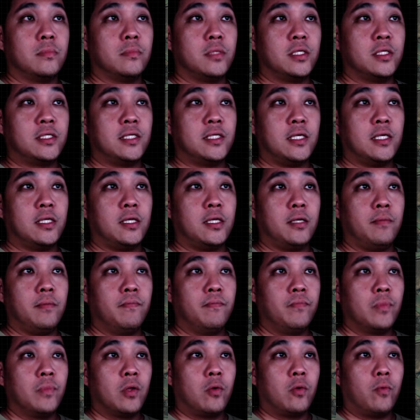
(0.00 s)

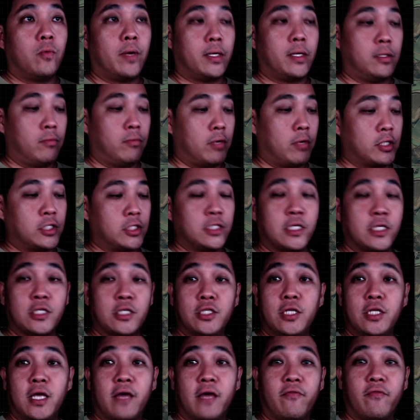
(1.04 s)
city where the Russians
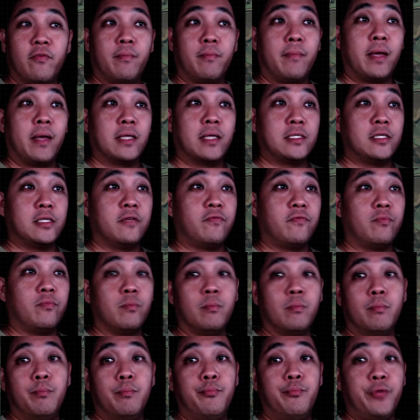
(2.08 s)
actually have a massive
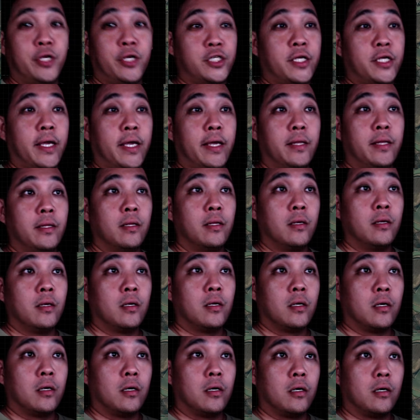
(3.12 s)
bridgehead.
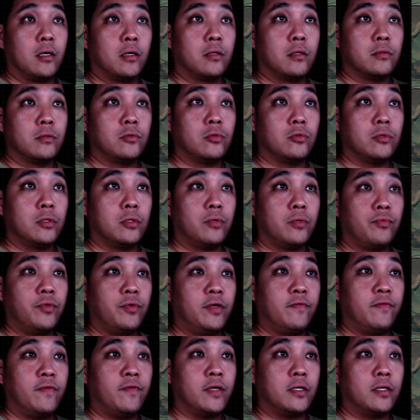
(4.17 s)
So the
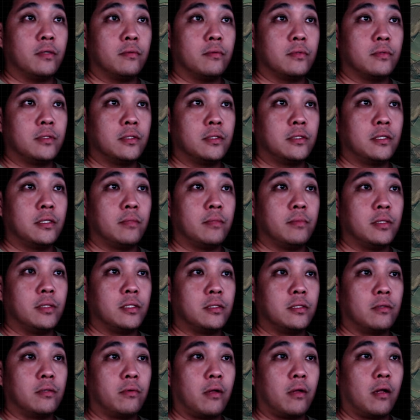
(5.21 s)
river system
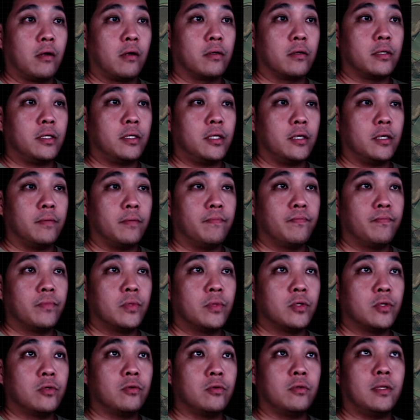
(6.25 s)
is around here.
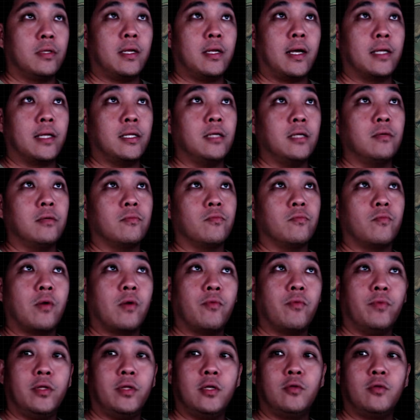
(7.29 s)
So I think
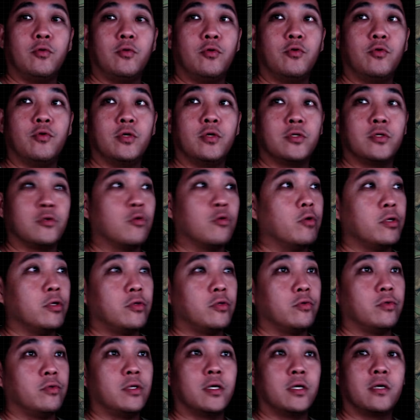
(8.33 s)
what we need to do is go
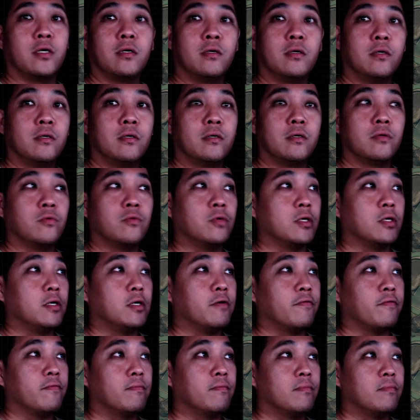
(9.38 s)
into the Google
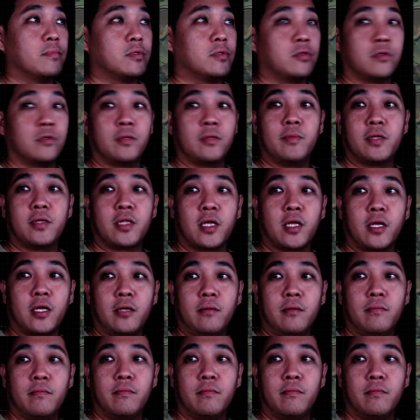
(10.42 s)
Earth. So give me a second.